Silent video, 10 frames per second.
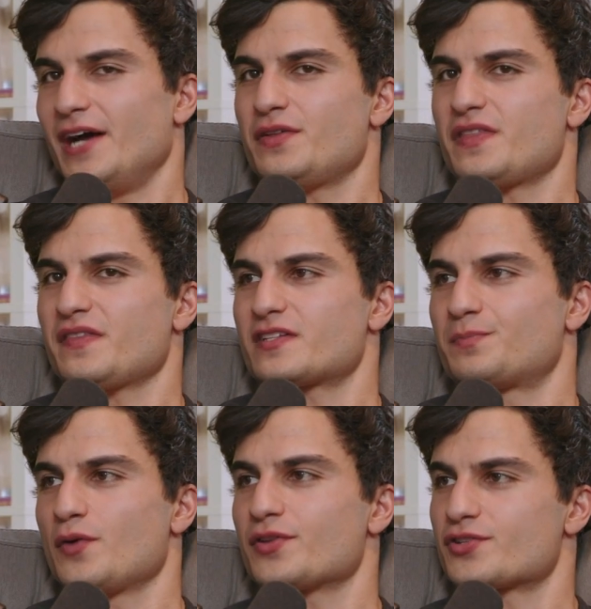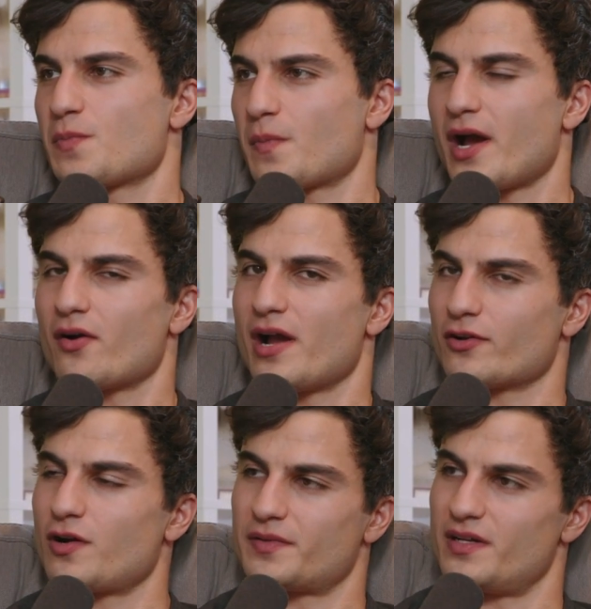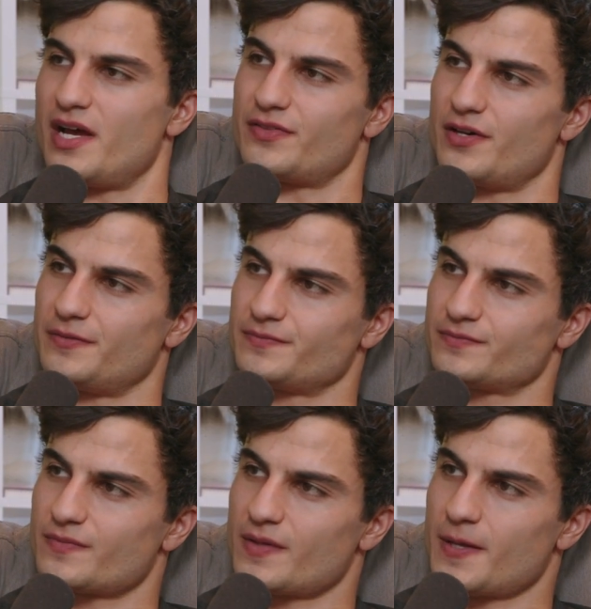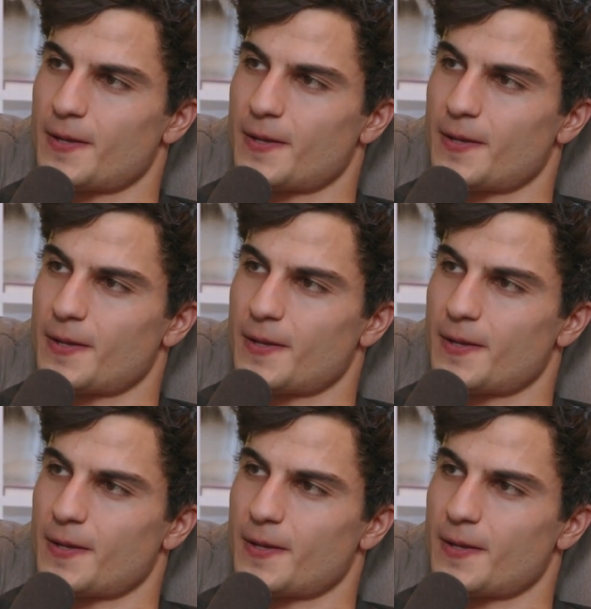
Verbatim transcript: I, I do think that's like both a superpower and a kryptonite, though. Paid.